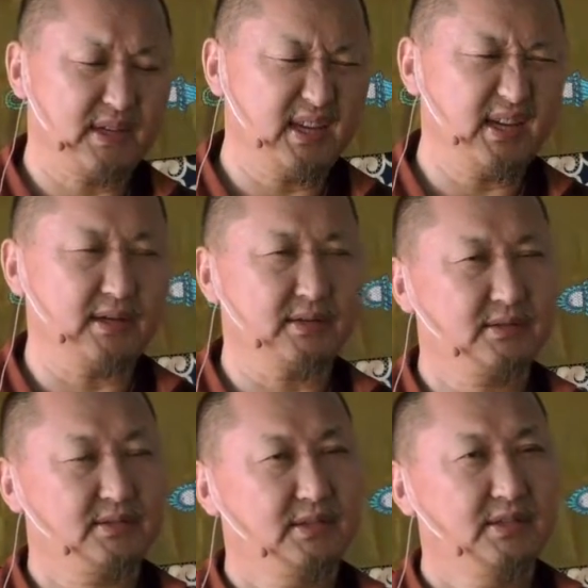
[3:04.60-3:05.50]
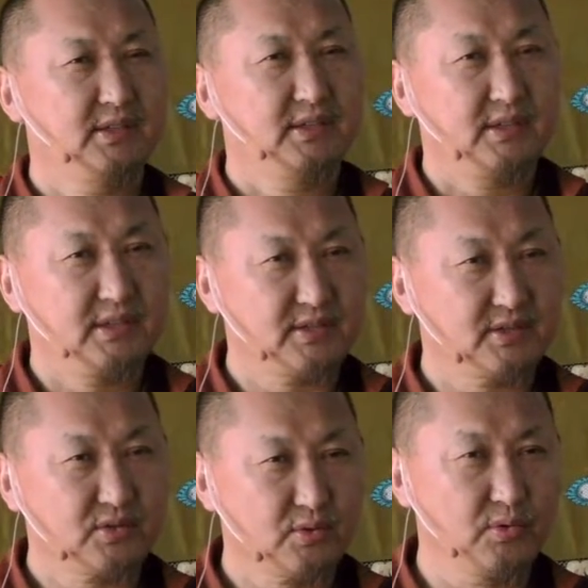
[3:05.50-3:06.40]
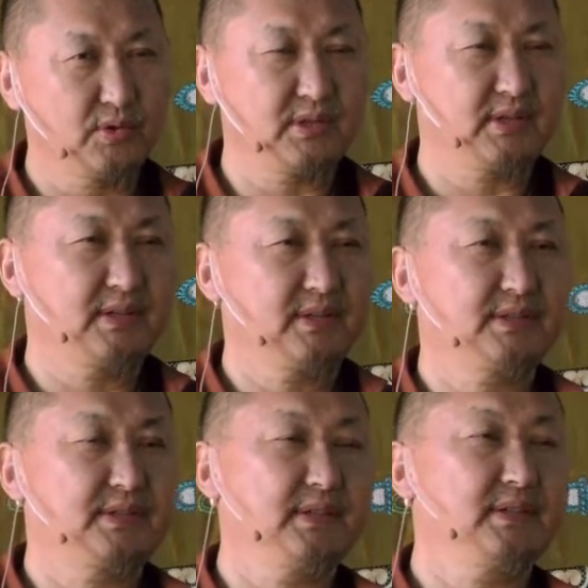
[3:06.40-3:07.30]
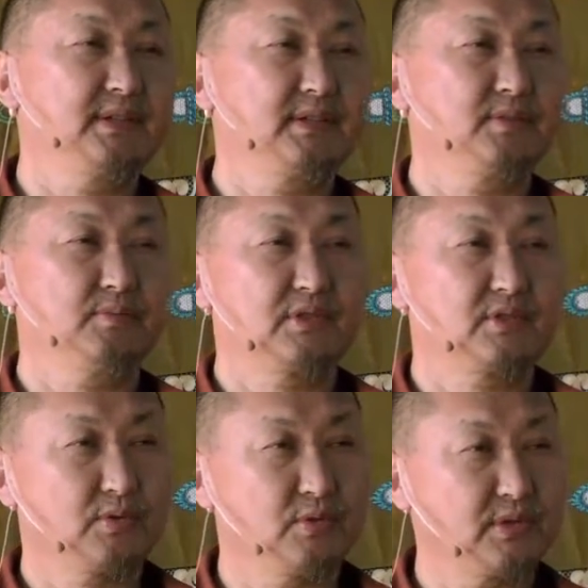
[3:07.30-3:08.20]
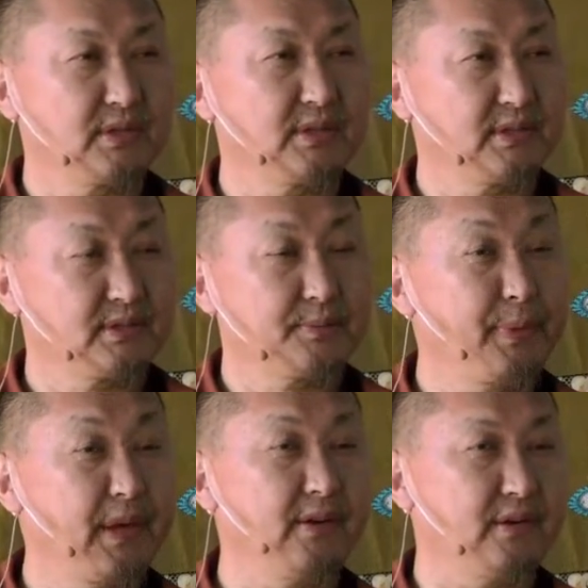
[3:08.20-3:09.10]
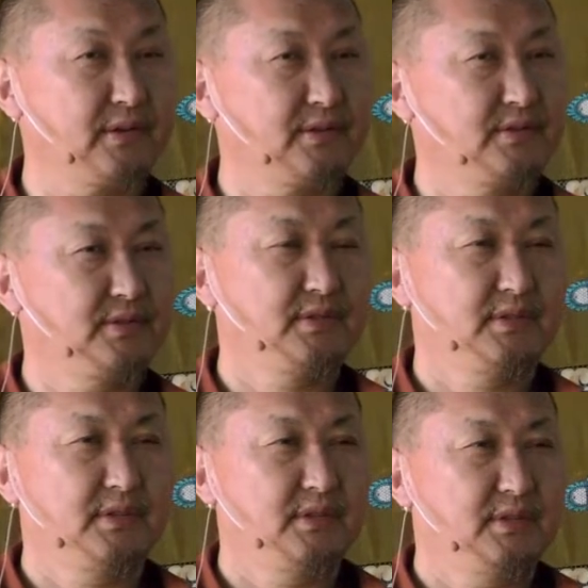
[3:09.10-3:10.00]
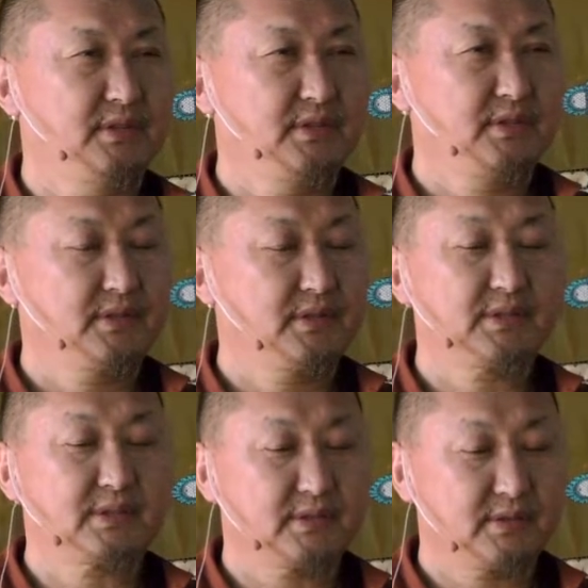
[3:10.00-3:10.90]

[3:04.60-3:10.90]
here. It is according to this teaching. It's according to the speaker. It's